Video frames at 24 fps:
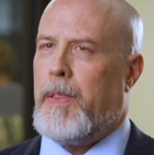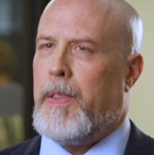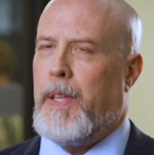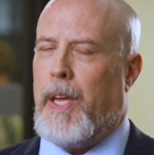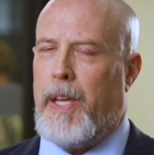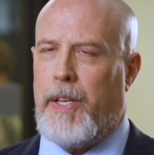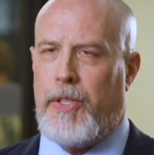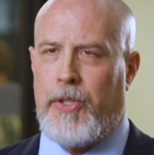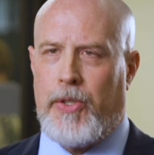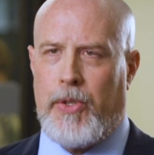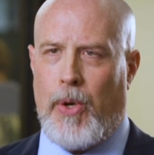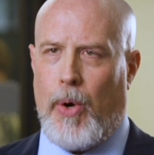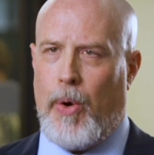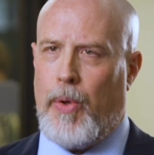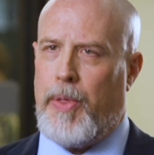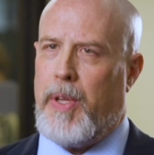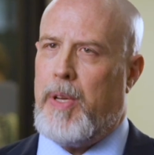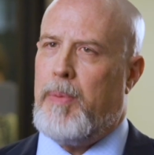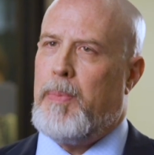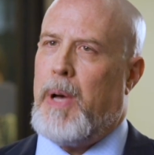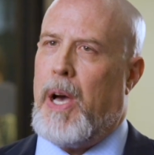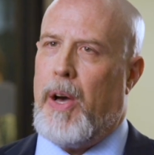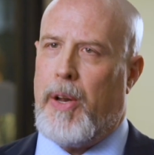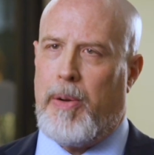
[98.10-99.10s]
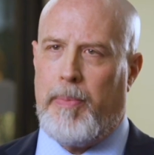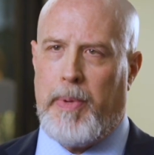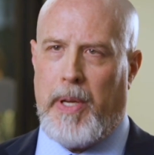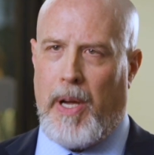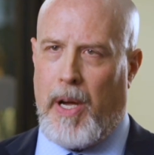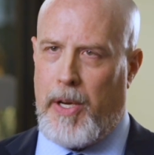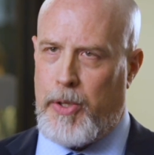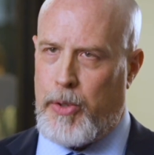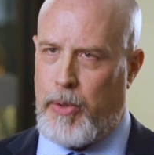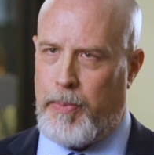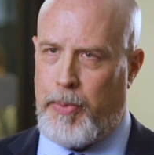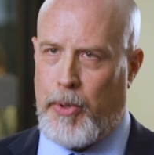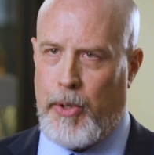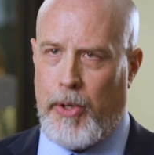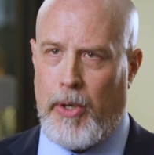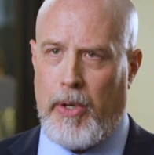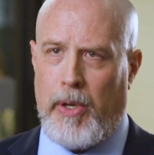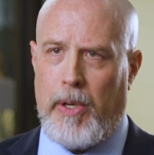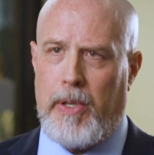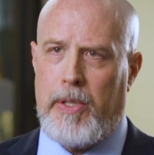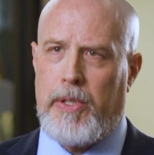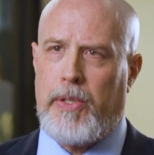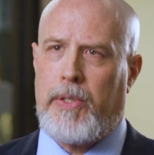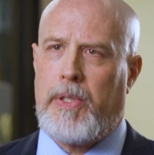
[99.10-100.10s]
They show them how to be
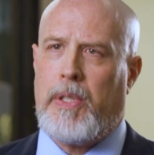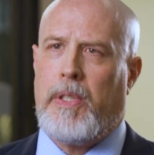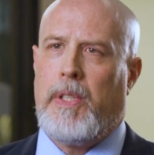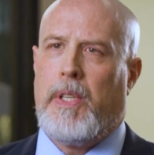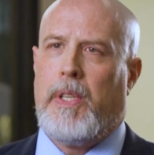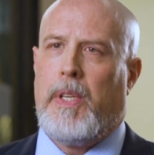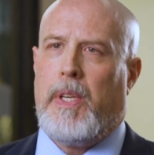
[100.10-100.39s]
entrepreneurs.